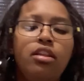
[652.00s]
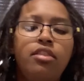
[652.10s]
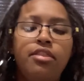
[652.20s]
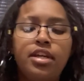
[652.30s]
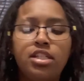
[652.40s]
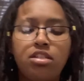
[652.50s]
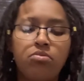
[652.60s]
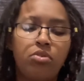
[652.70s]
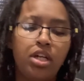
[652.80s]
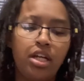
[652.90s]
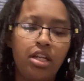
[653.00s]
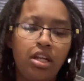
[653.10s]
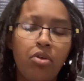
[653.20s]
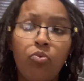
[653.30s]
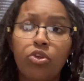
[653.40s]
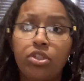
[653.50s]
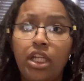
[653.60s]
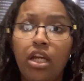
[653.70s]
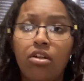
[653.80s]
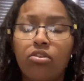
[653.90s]
this one will
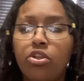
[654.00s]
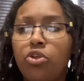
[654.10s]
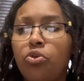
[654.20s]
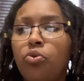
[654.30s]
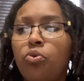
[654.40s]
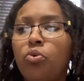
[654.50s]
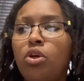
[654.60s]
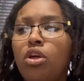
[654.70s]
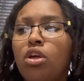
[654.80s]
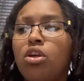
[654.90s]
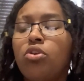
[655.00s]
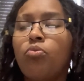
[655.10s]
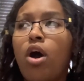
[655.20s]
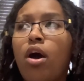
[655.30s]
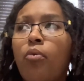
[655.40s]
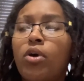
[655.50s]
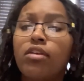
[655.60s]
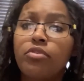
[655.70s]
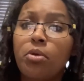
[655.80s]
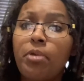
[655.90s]
tell you one
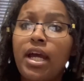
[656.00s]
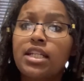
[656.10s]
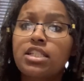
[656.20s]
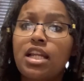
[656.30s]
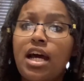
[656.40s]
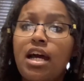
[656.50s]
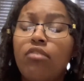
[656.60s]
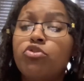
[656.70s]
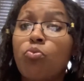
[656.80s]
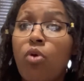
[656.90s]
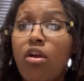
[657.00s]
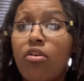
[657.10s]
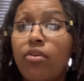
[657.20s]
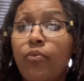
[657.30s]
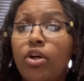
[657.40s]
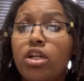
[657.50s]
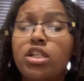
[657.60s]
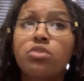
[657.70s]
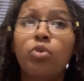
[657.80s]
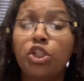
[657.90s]
of your past lives, where it
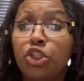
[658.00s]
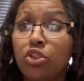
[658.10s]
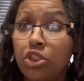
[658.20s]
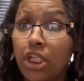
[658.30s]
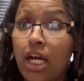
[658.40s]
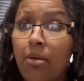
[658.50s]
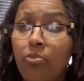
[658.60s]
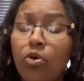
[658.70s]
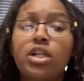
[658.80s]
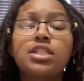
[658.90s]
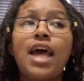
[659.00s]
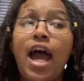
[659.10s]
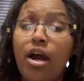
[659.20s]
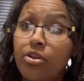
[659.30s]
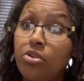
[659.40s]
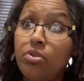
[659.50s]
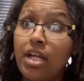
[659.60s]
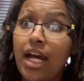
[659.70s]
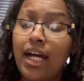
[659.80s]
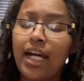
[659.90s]
was, what your job was, how you
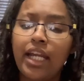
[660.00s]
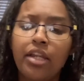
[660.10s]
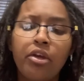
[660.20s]
died.